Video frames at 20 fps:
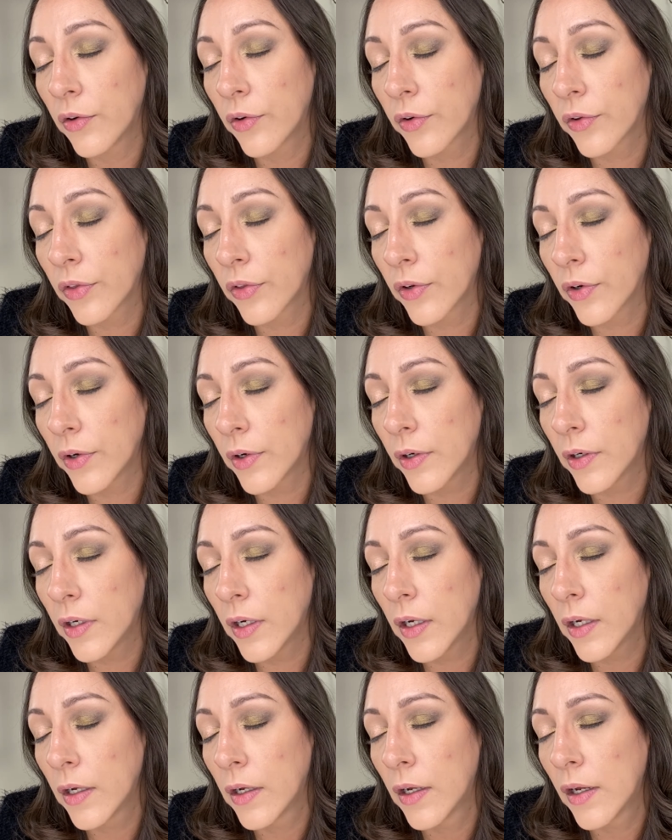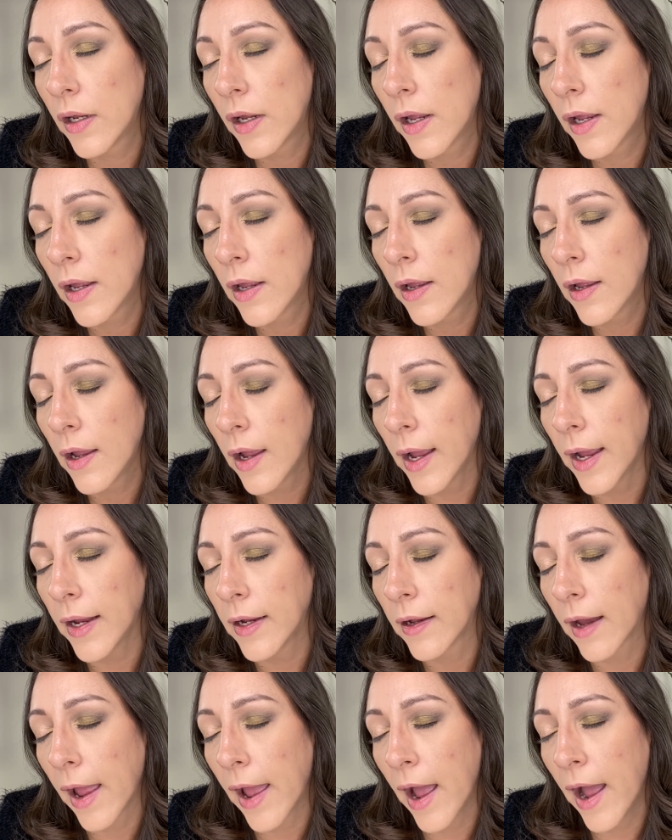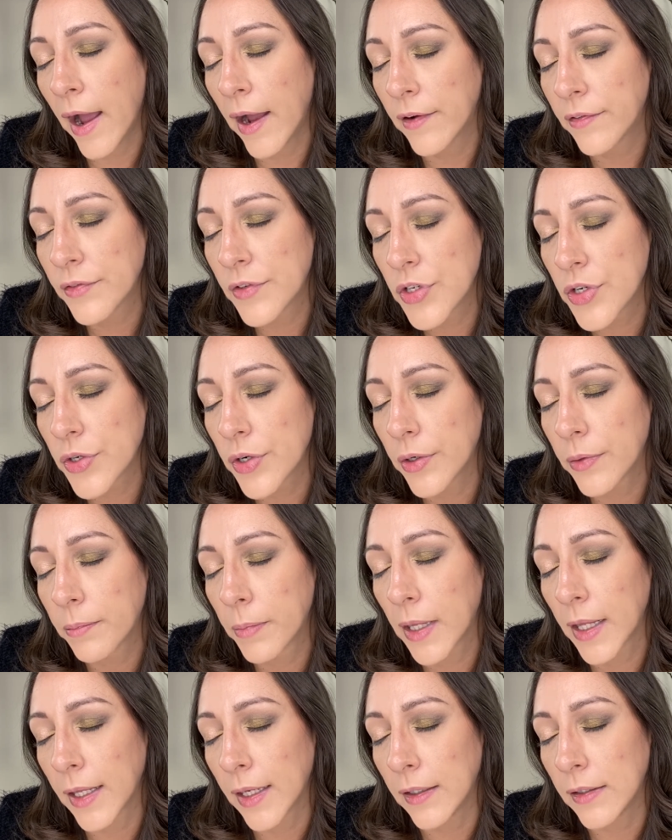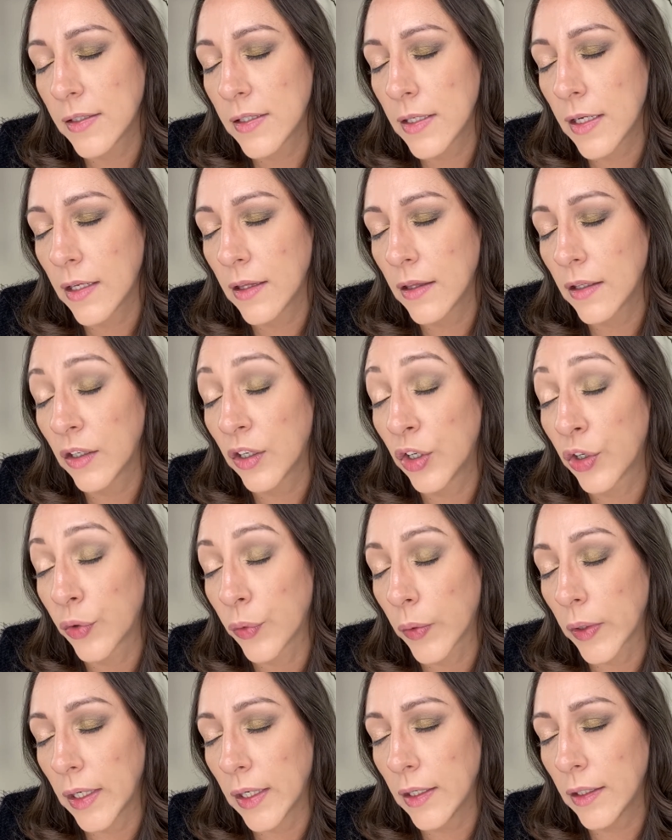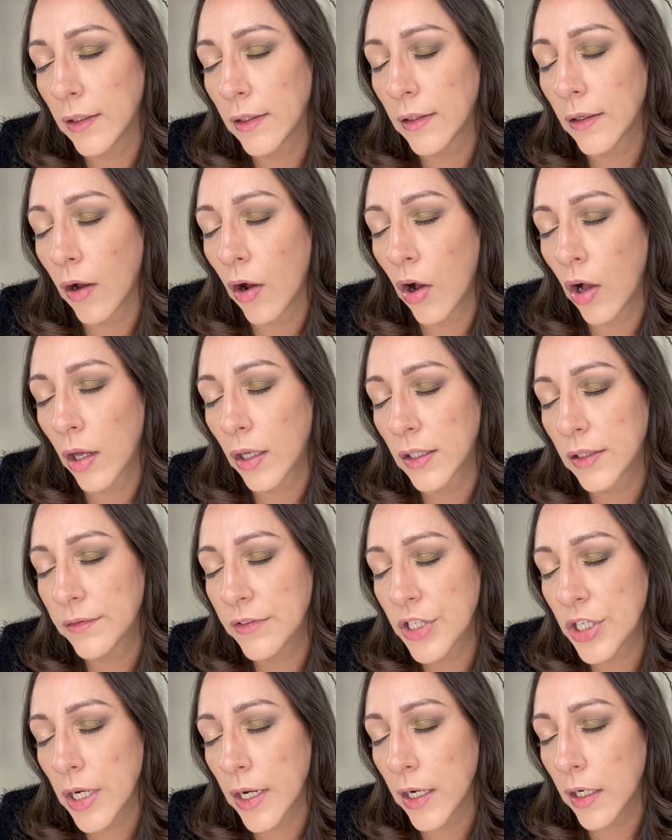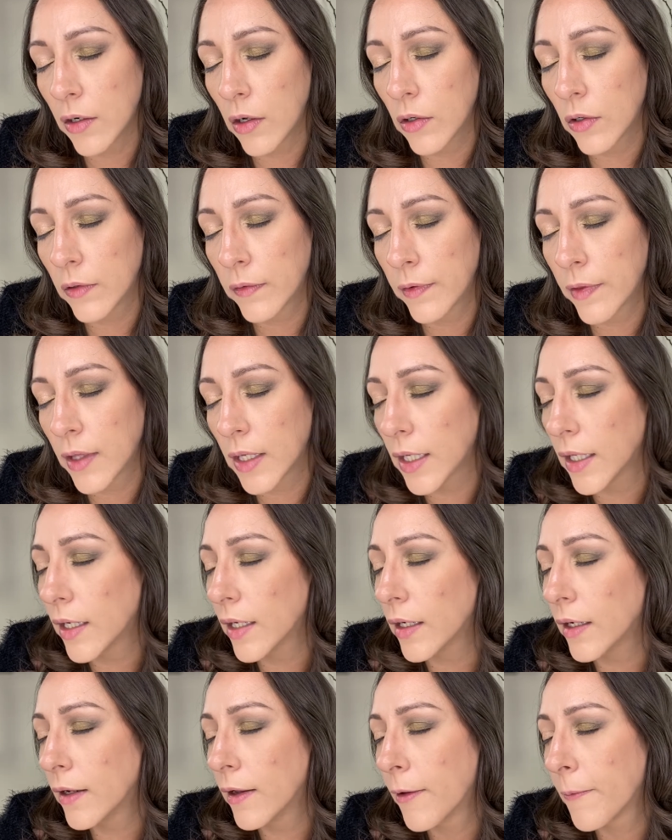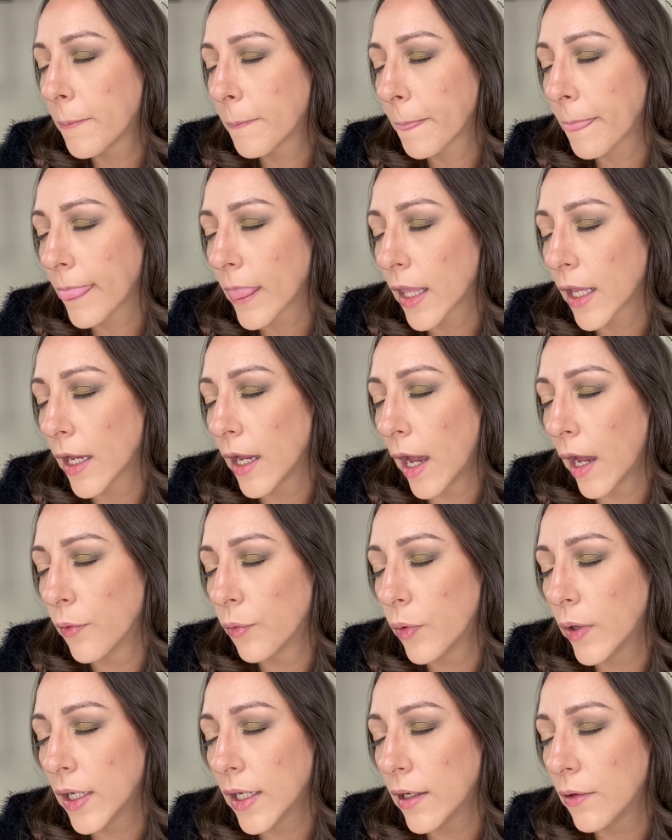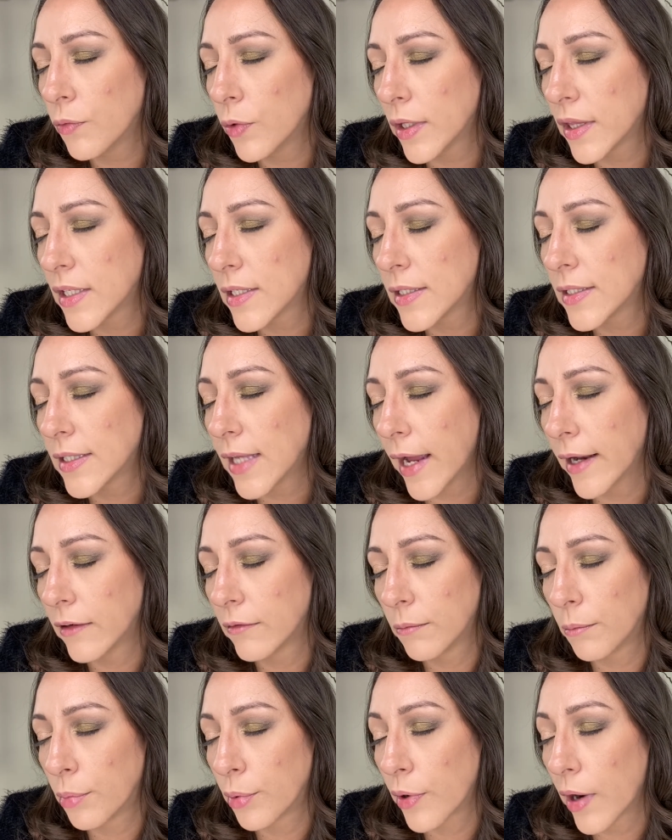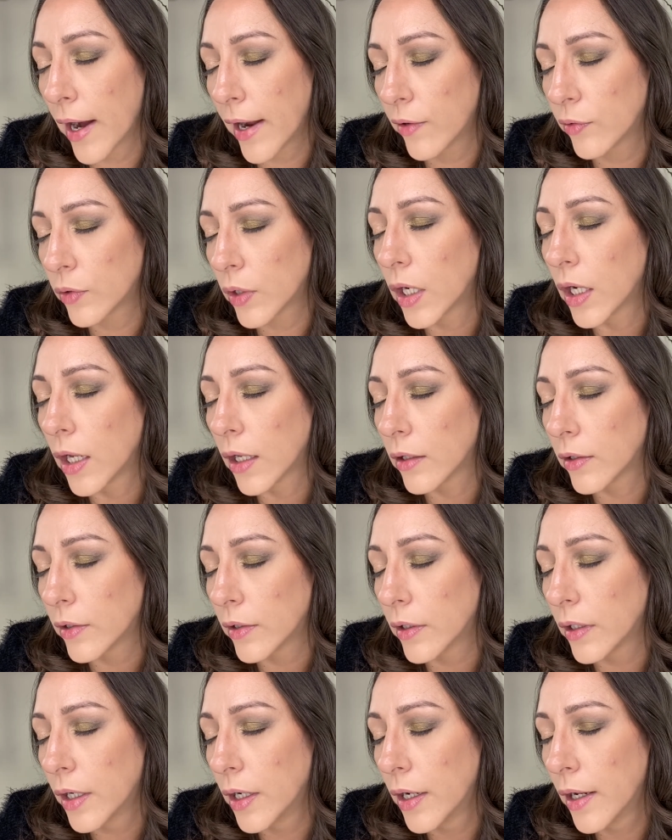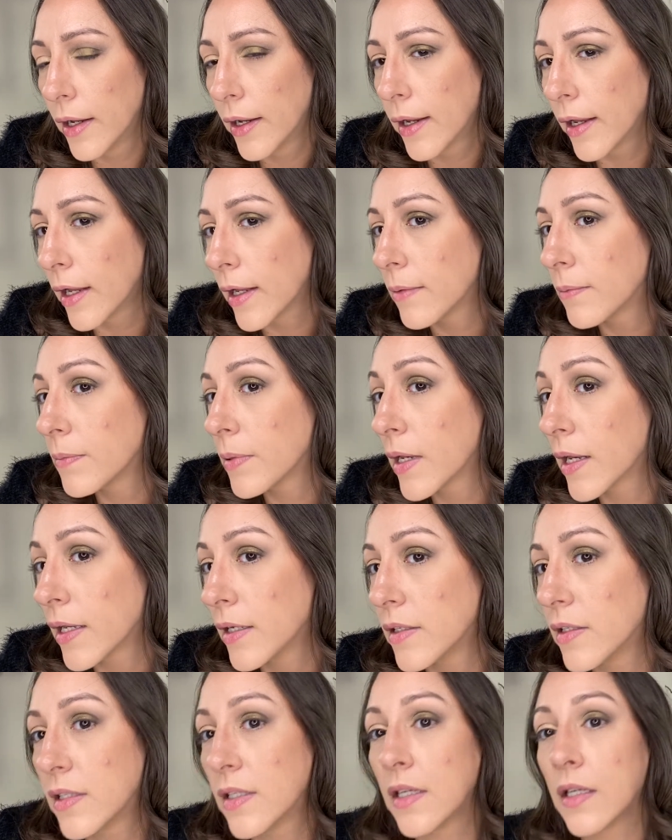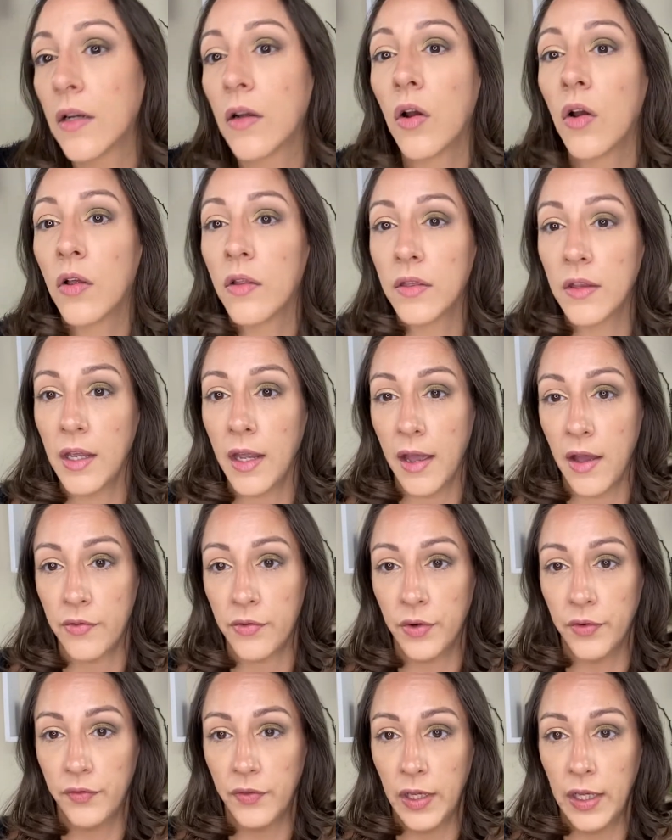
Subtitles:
third, and after placing the green olive shade all over the lid, I went in with the satin brown color and placed it on the outer V.